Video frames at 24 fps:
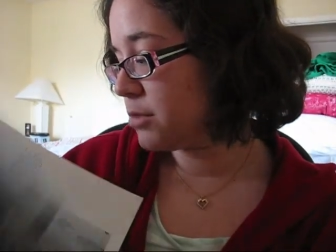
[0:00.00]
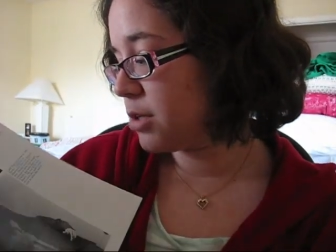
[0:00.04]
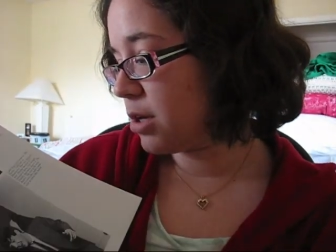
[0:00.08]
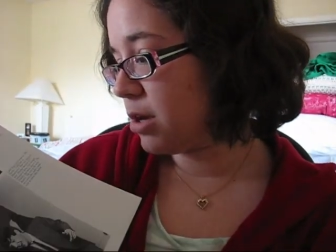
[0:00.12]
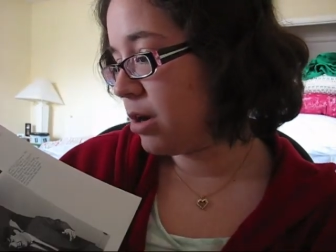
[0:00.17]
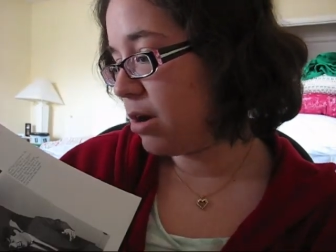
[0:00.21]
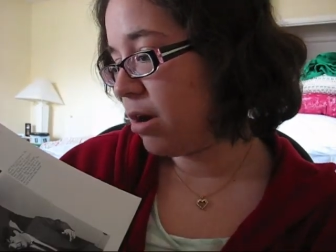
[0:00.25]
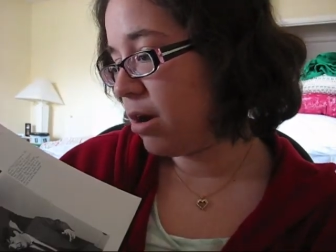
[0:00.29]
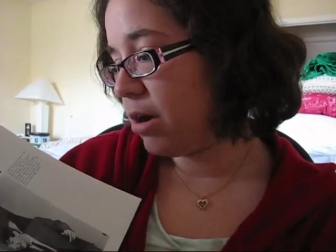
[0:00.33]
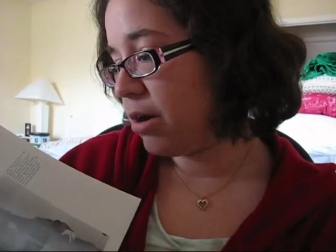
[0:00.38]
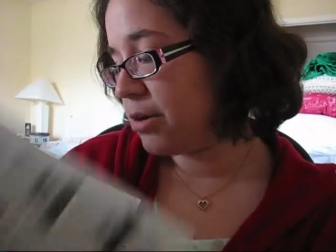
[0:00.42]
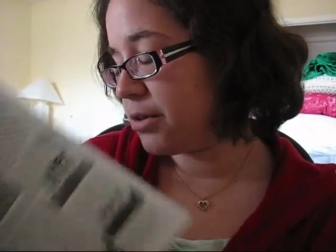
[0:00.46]

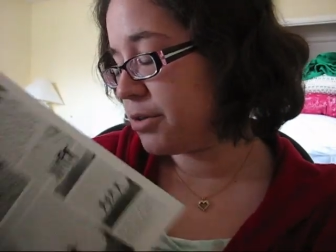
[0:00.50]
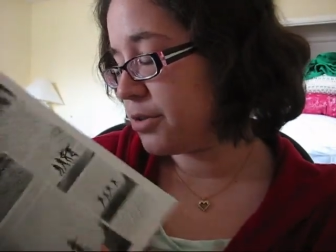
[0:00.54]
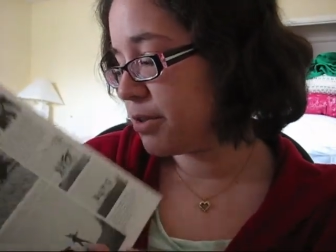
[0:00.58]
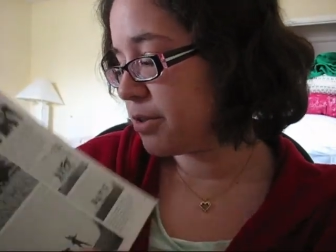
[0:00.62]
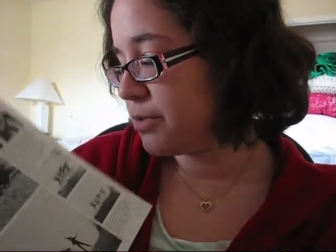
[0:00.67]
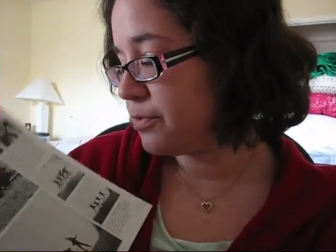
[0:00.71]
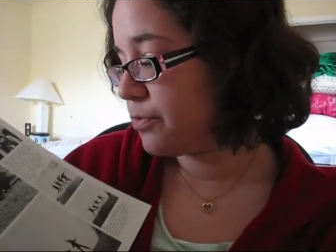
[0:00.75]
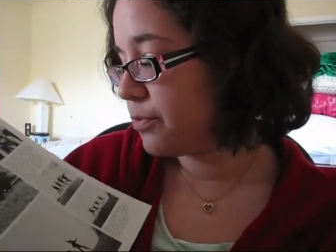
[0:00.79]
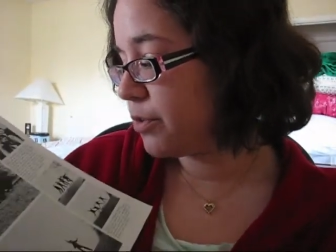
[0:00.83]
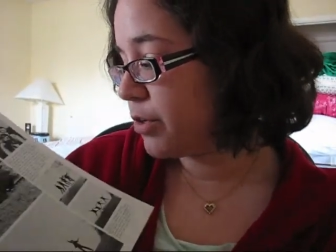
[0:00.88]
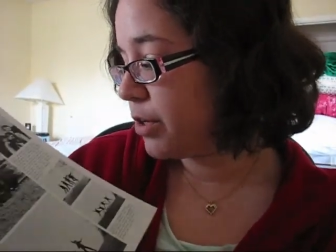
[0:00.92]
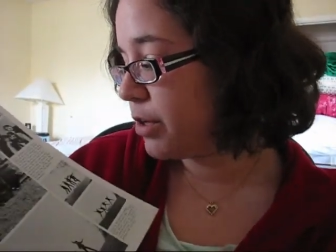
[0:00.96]

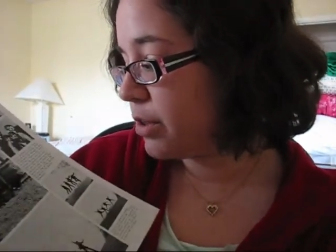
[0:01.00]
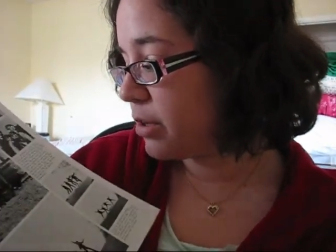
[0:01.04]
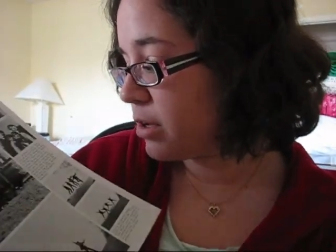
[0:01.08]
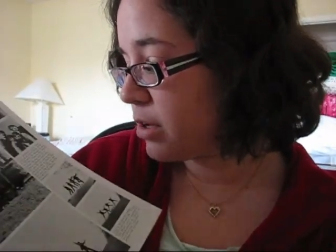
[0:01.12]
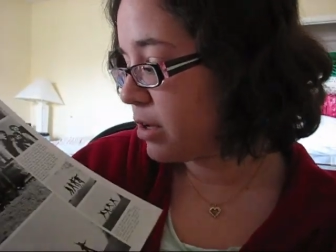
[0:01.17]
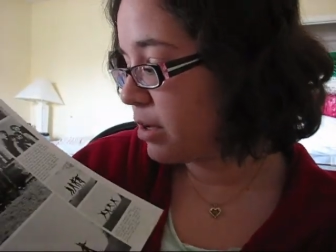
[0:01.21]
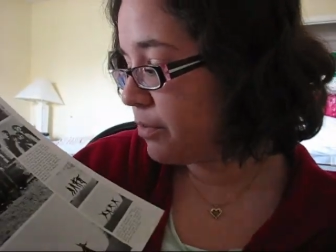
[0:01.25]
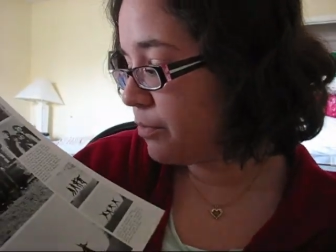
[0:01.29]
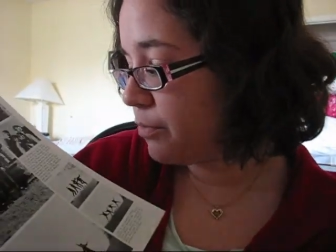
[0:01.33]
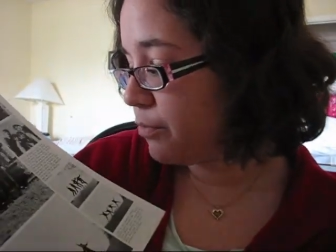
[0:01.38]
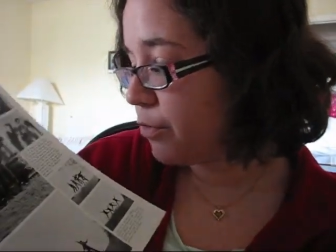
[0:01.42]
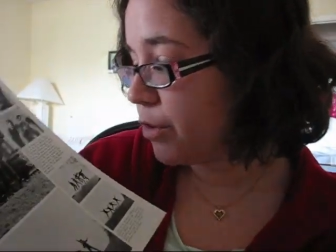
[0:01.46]
cars in front
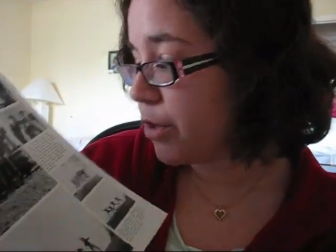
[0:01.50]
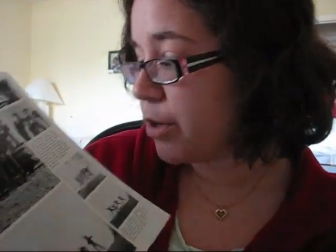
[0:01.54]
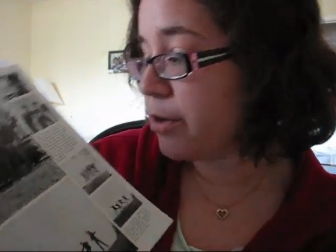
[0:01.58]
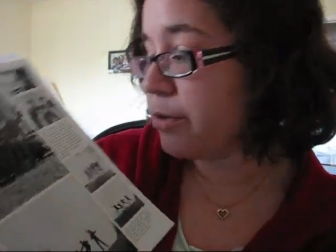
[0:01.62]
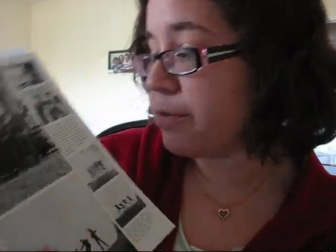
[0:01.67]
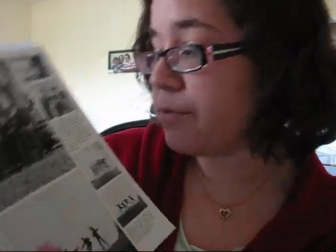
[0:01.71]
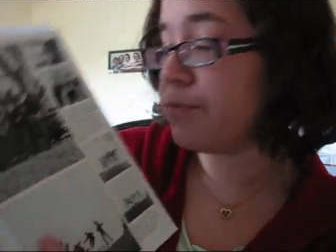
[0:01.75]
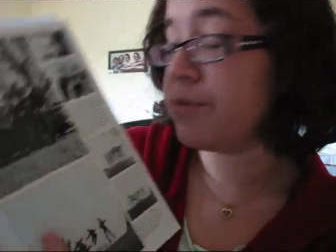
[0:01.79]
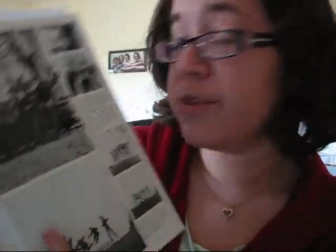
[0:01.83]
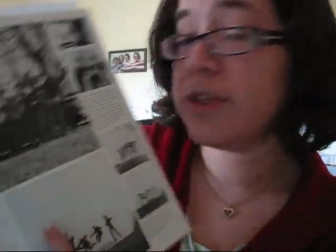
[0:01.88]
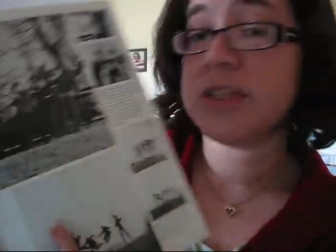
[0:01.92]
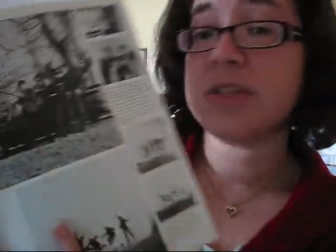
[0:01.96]
of the, in front
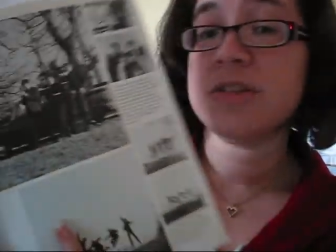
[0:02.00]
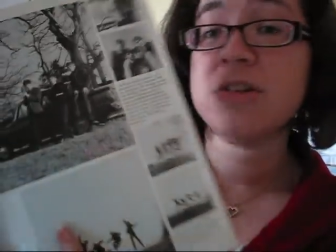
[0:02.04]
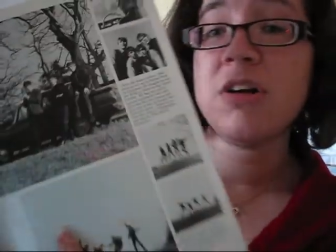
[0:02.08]
of this